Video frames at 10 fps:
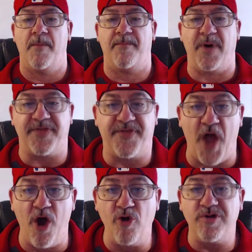But
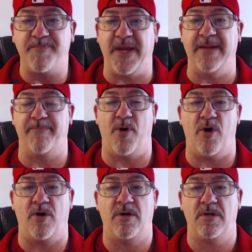those
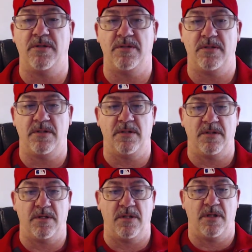people
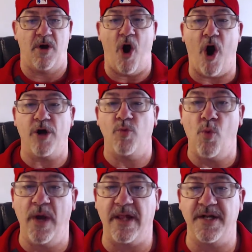aren't
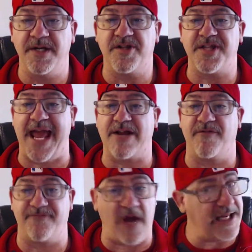willing to
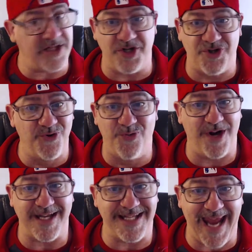sacrifice and do what
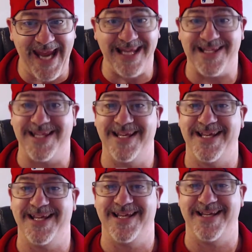it takes
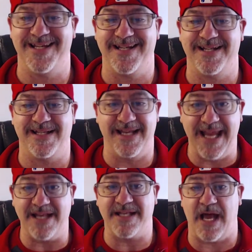to
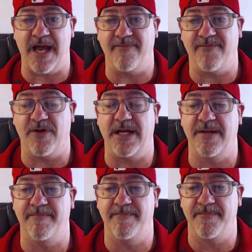get time freedom.
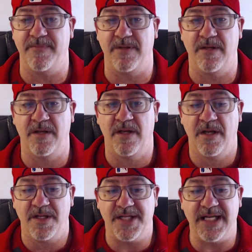
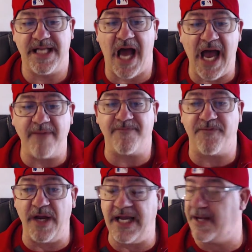See, time
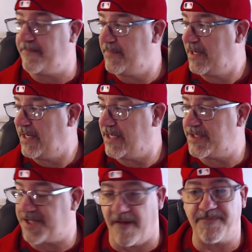freedom is
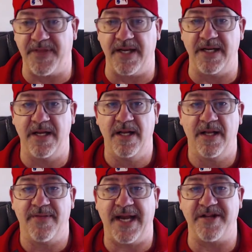something
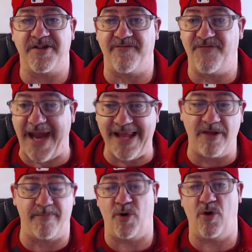that is
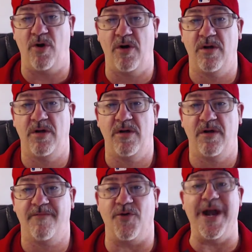available
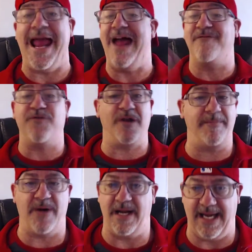for
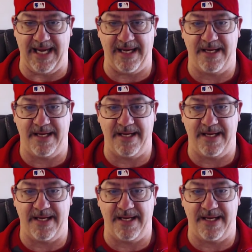everybody.